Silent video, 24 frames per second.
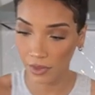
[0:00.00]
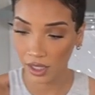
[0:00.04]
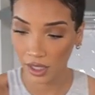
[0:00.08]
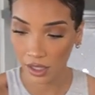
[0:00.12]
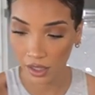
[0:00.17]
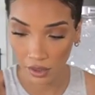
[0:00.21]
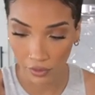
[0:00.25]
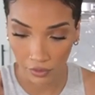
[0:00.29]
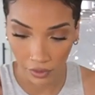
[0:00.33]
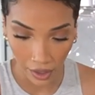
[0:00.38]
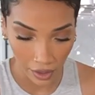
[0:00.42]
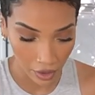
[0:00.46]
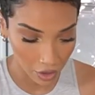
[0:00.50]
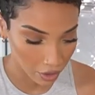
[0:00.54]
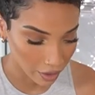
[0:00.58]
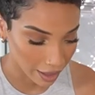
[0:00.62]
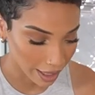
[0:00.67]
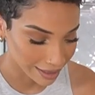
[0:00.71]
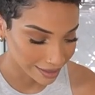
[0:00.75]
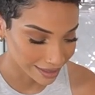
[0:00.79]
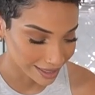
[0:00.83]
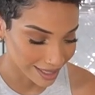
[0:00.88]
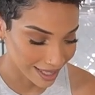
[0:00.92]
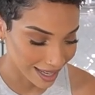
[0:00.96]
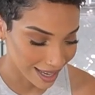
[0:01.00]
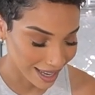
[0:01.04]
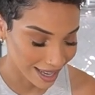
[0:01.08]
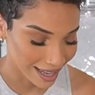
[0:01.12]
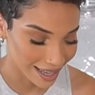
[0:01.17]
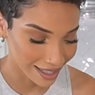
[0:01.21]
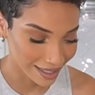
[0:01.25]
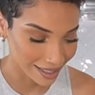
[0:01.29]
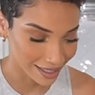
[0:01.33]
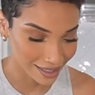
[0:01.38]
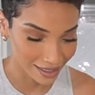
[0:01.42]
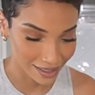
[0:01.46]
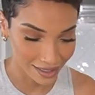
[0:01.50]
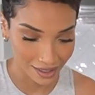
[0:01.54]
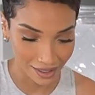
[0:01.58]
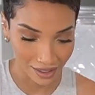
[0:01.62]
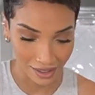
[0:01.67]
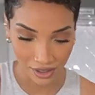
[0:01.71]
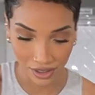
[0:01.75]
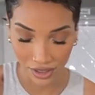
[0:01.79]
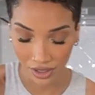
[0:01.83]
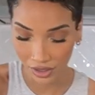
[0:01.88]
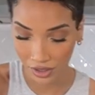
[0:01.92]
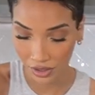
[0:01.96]
thing, like cracked an egg in
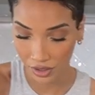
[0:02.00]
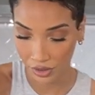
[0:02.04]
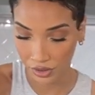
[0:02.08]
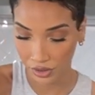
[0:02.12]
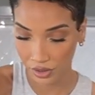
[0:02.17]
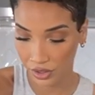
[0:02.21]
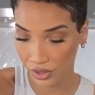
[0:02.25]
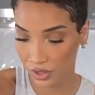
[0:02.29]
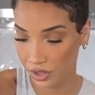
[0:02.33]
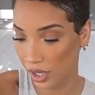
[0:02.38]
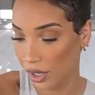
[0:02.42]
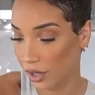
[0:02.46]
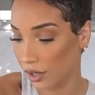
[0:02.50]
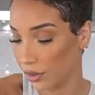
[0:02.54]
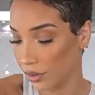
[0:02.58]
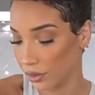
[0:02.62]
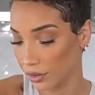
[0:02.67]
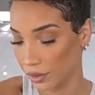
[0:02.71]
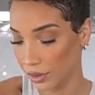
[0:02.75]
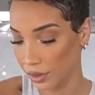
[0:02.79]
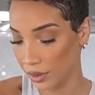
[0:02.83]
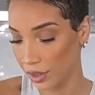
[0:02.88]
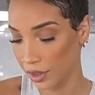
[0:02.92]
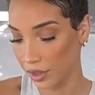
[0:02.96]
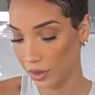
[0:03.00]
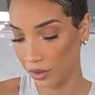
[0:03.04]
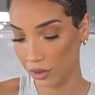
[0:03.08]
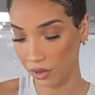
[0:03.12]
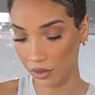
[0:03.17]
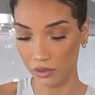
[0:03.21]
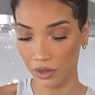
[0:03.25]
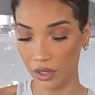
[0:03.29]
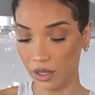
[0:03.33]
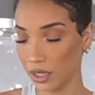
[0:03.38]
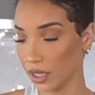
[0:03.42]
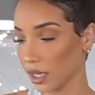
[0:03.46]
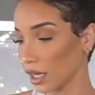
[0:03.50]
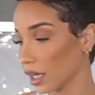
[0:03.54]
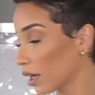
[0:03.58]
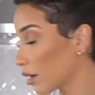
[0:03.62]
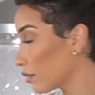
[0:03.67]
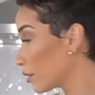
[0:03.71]
here too. So we've already got